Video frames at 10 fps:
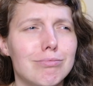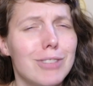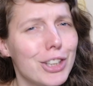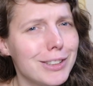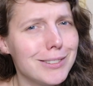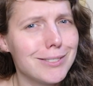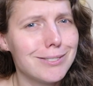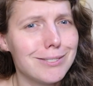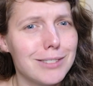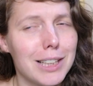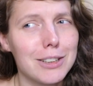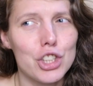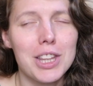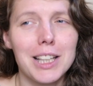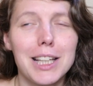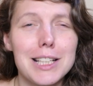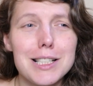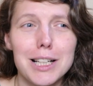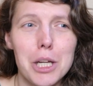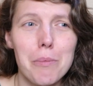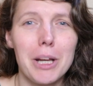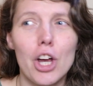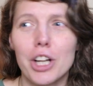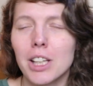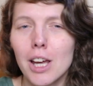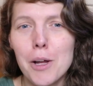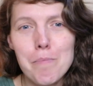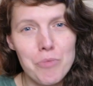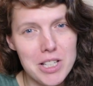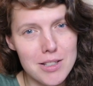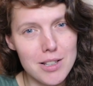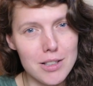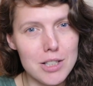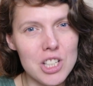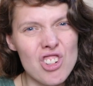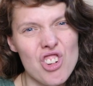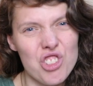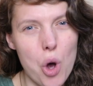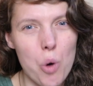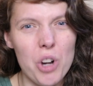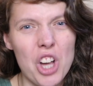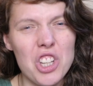Do you think he's gonna be 16 years old